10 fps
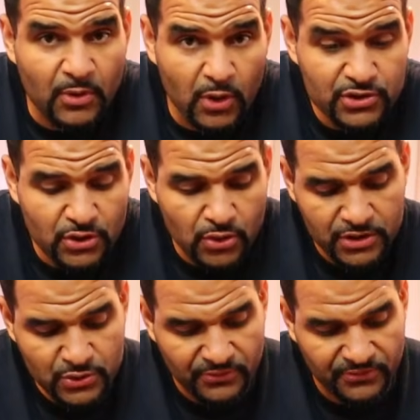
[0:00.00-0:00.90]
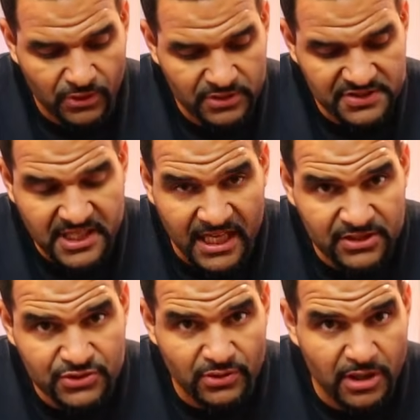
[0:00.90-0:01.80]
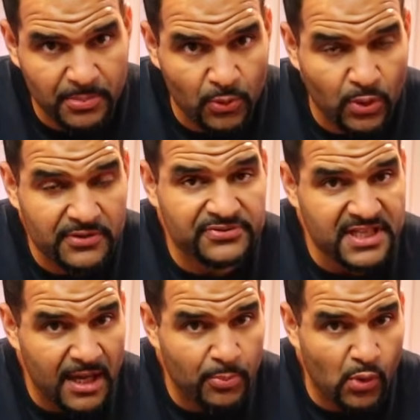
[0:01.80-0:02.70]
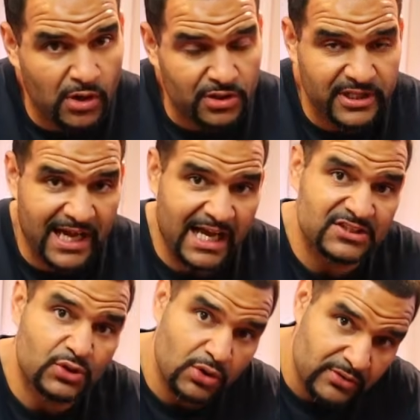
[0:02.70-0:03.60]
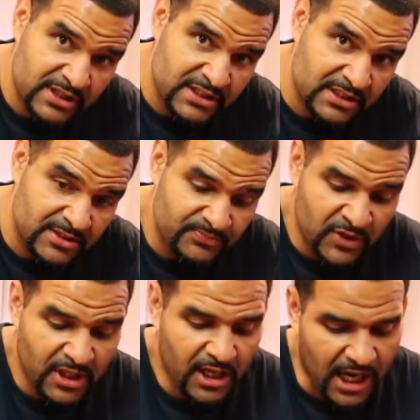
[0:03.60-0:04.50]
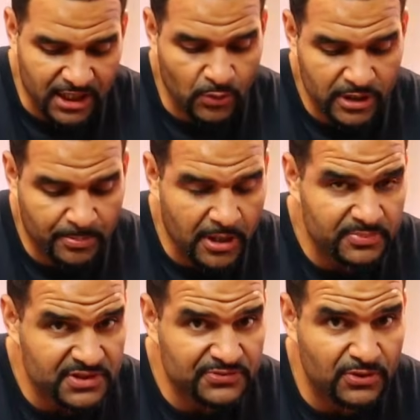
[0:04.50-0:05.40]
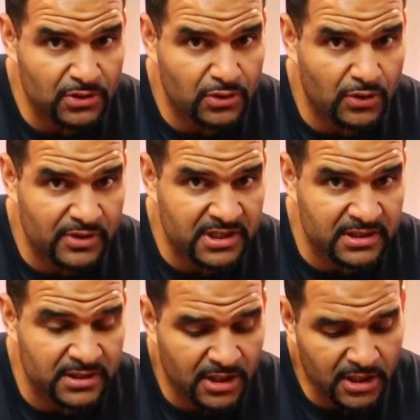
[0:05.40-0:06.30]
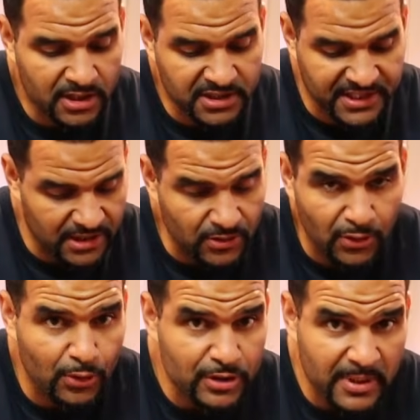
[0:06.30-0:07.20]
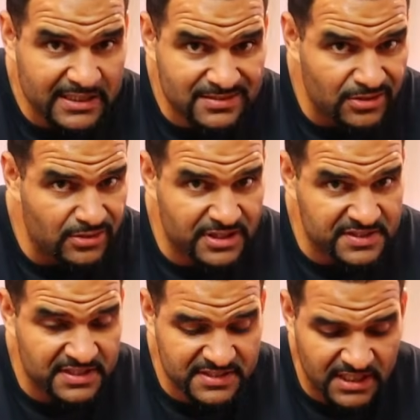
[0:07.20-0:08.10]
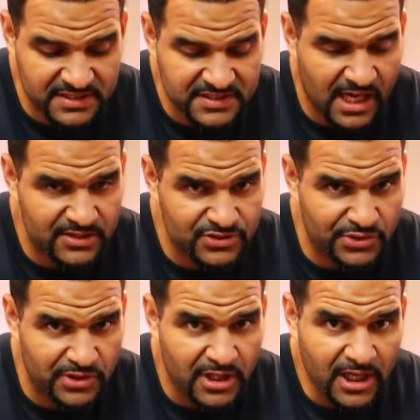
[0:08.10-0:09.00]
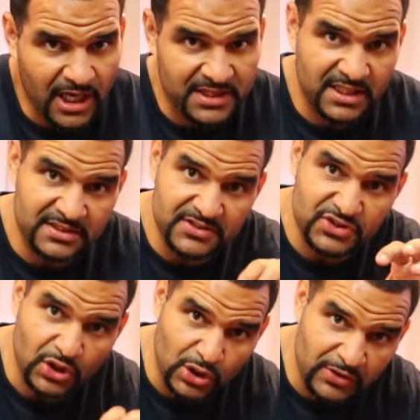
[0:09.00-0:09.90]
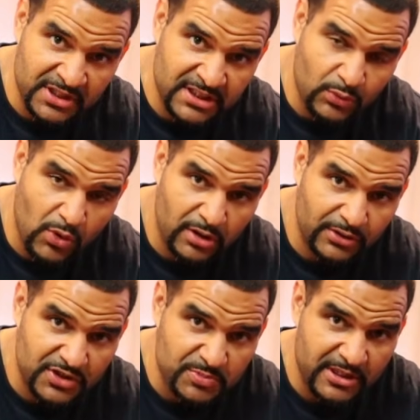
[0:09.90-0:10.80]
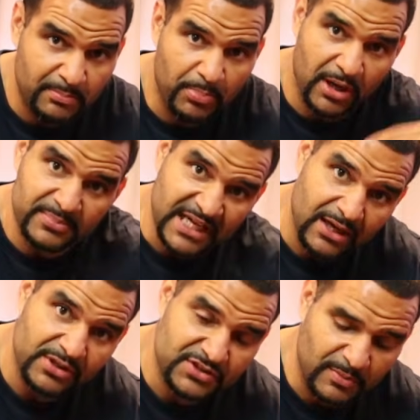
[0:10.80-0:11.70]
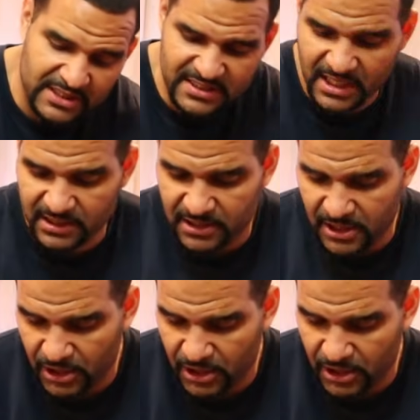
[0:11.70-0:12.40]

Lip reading: I'm also going to fill this canister up with tap water that has chlorine in it, I don't want to pump this full of chlorine, kill all the bacteria that's inside this canister, and then this chlorinated water is being pumped out into my tank.